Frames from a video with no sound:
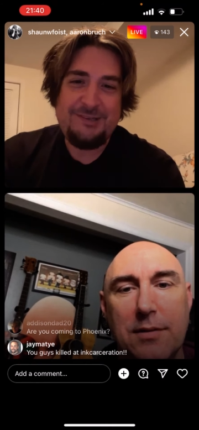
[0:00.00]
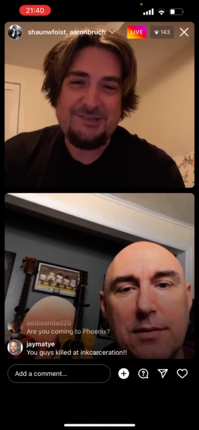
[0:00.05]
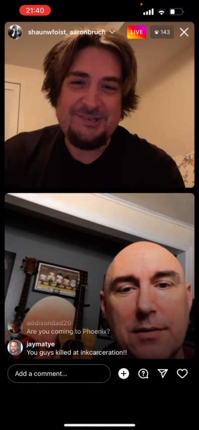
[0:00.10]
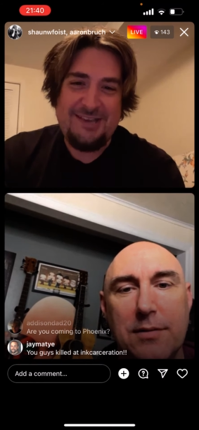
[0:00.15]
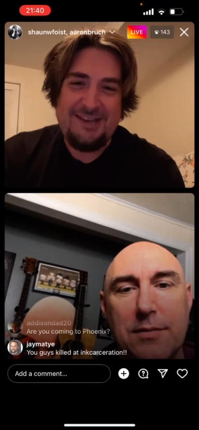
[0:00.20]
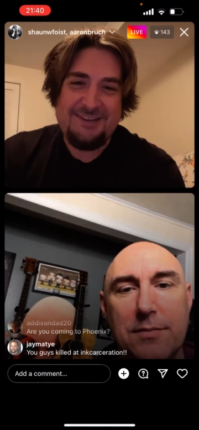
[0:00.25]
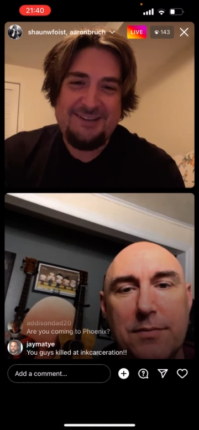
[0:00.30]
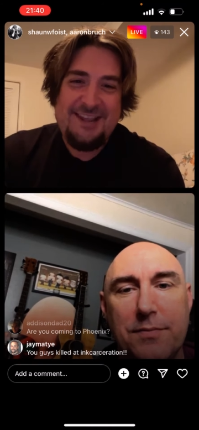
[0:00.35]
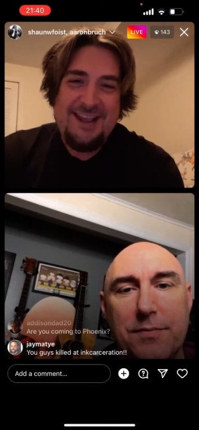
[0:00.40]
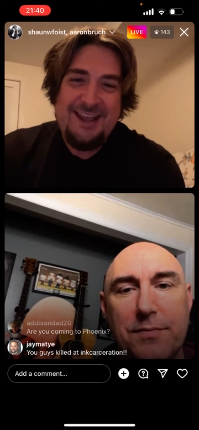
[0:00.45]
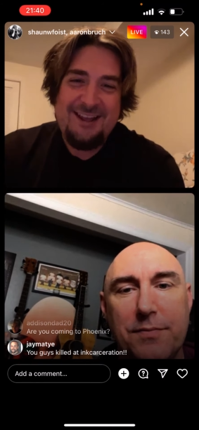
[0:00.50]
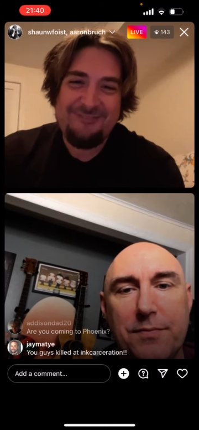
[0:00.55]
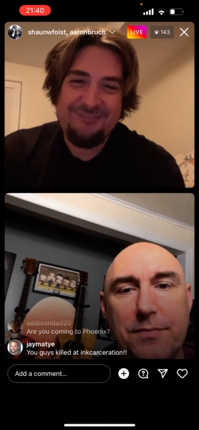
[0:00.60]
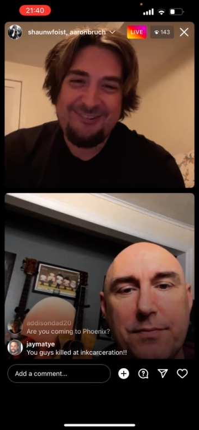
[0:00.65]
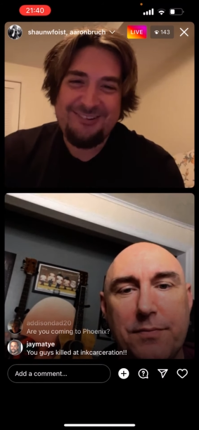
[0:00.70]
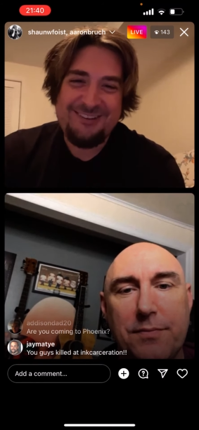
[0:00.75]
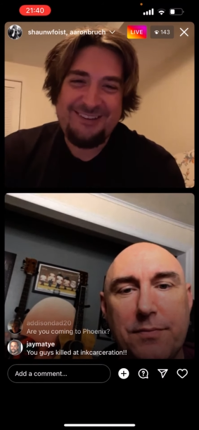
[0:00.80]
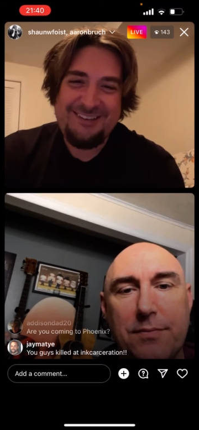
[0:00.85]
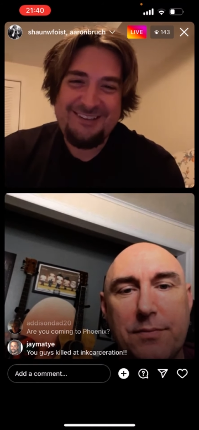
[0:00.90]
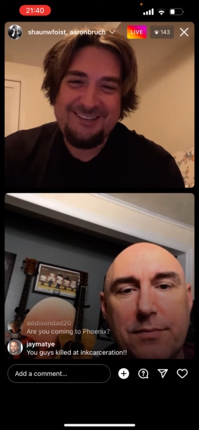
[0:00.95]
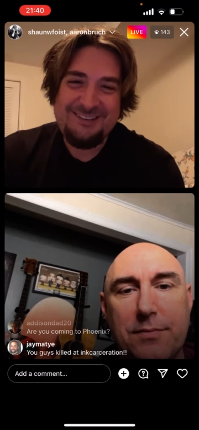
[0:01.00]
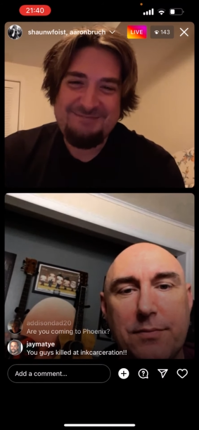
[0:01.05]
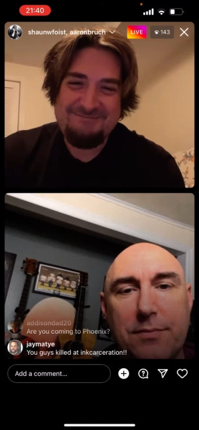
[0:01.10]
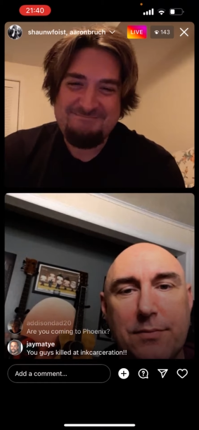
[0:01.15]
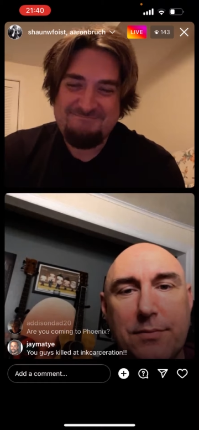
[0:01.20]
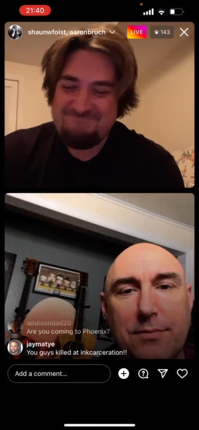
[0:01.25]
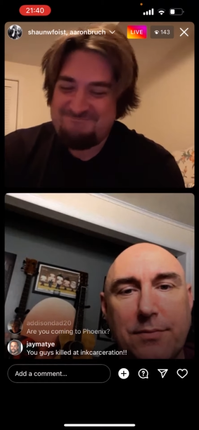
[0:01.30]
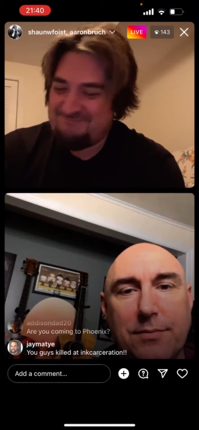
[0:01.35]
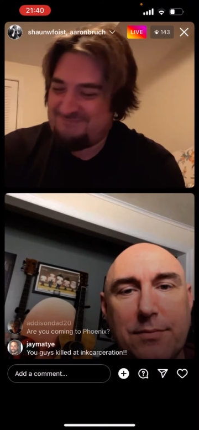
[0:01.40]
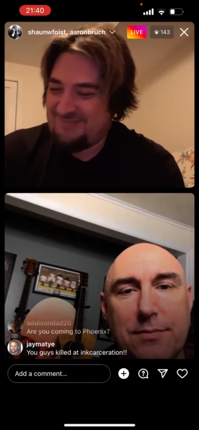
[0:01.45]
Speaker 1: Please add never again
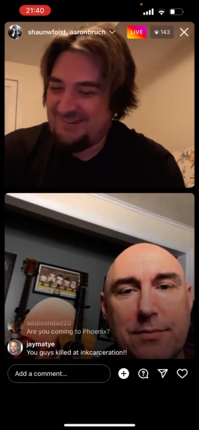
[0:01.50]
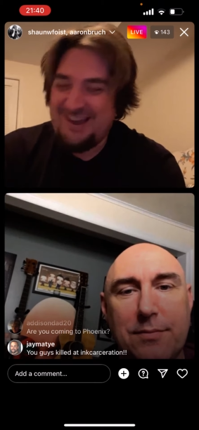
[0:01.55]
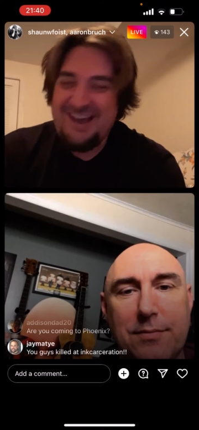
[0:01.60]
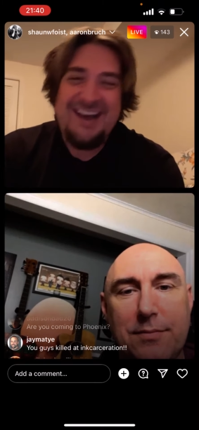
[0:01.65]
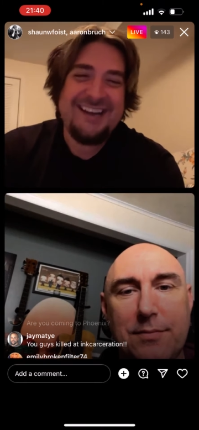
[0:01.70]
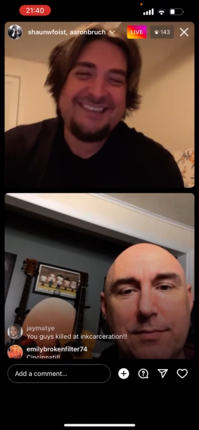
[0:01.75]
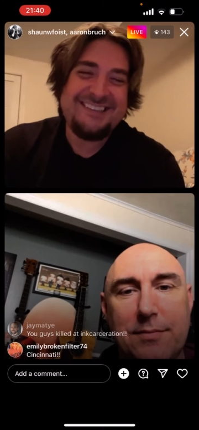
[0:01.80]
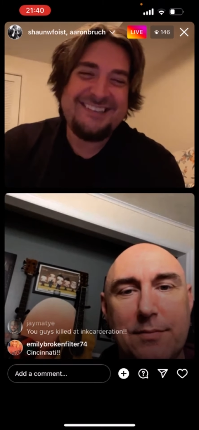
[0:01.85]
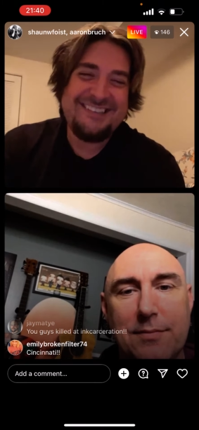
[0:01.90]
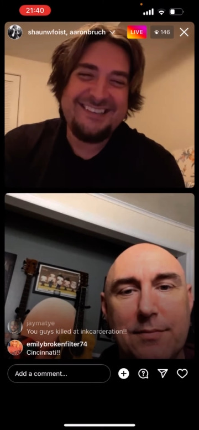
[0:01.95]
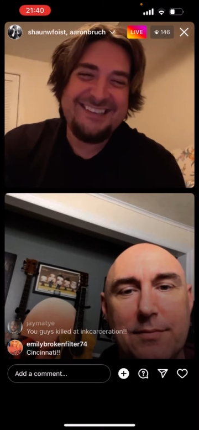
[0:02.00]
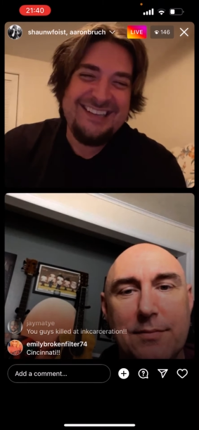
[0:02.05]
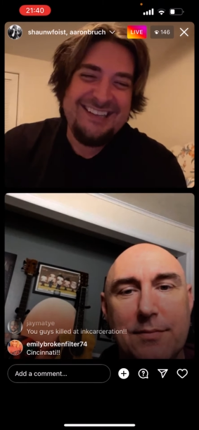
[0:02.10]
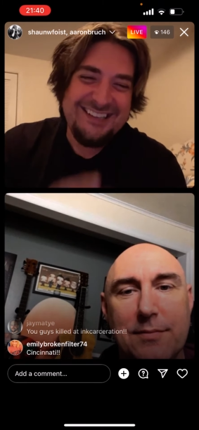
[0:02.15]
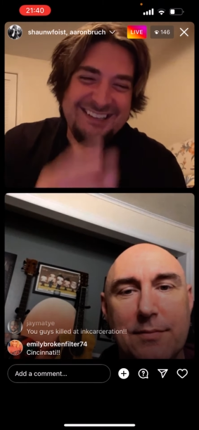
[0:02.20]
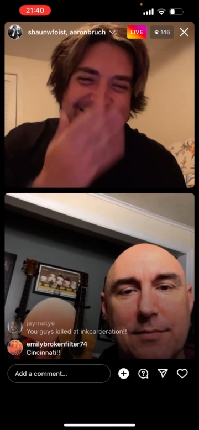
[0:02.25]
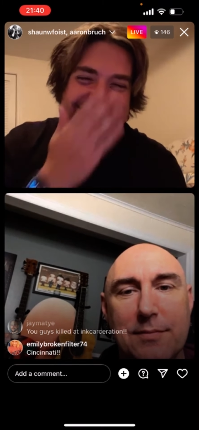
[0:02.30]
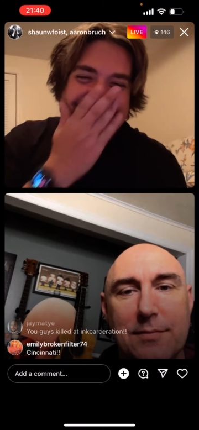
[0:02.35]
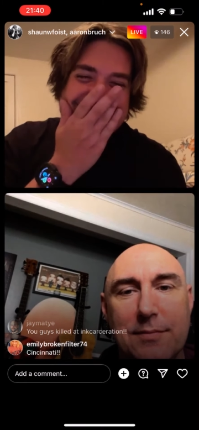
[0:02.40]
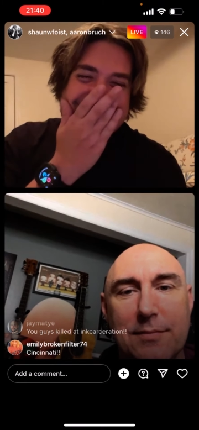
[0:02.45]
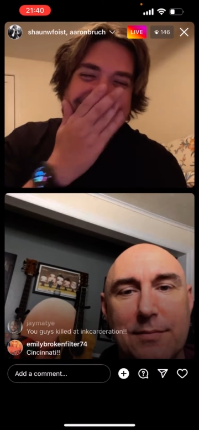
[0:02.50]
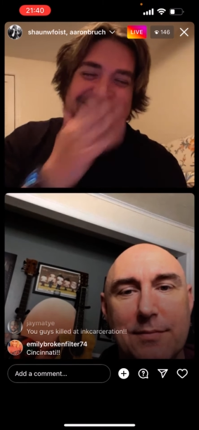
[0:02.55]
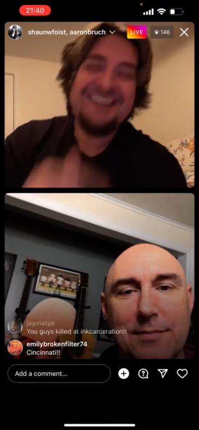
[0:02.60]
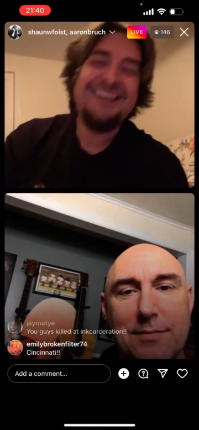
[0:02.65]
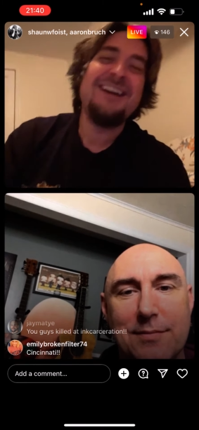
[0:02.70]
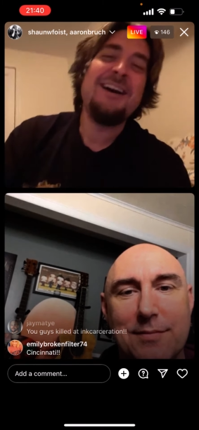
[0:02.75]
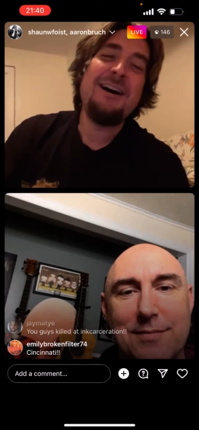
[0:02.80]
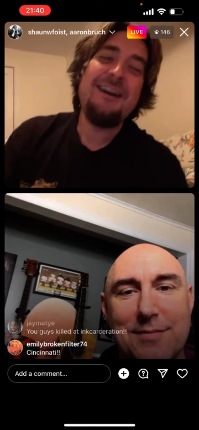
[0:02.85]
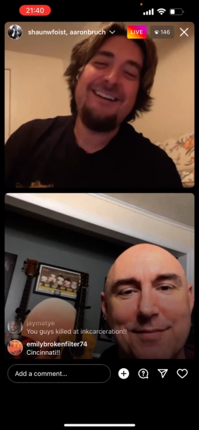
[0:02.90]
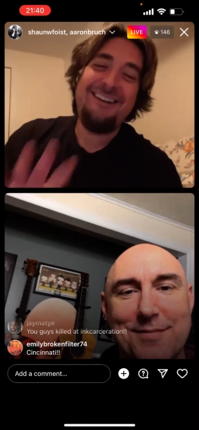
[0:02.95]
back.
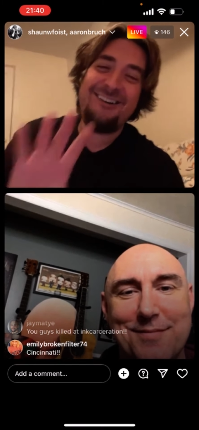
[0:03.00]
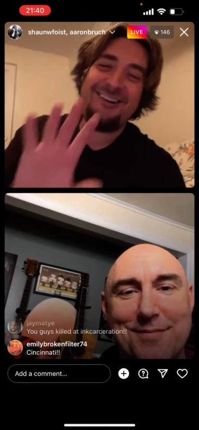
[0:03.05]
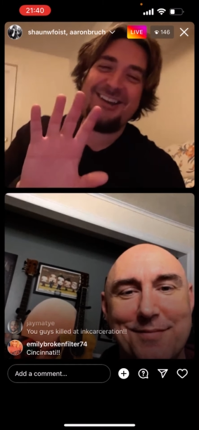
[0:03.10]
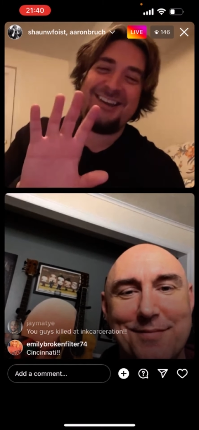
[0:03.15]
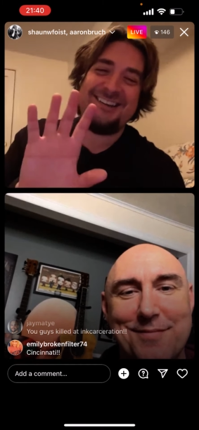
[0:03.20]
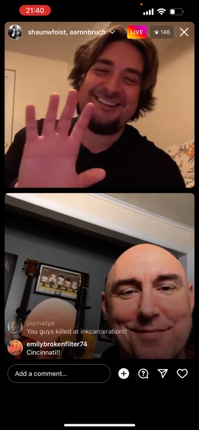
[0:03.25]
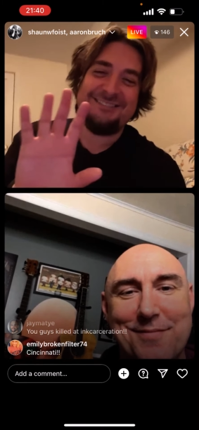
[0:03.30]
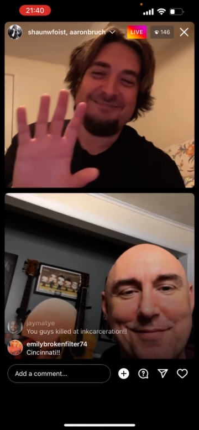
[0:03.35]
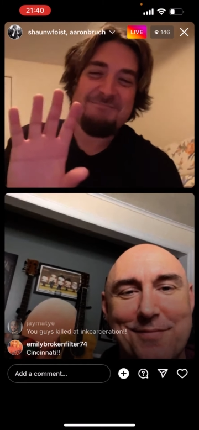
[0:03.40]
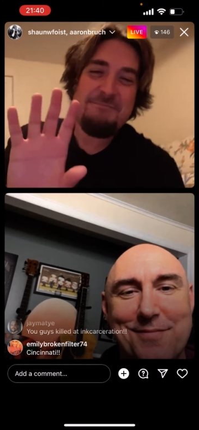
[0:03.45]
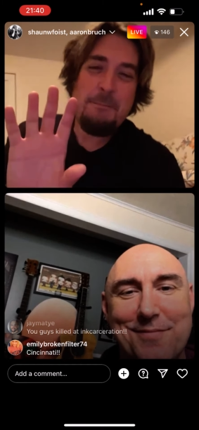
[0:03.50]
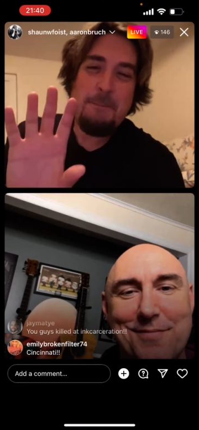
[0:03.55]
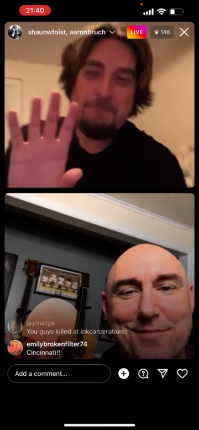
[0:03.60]
okay.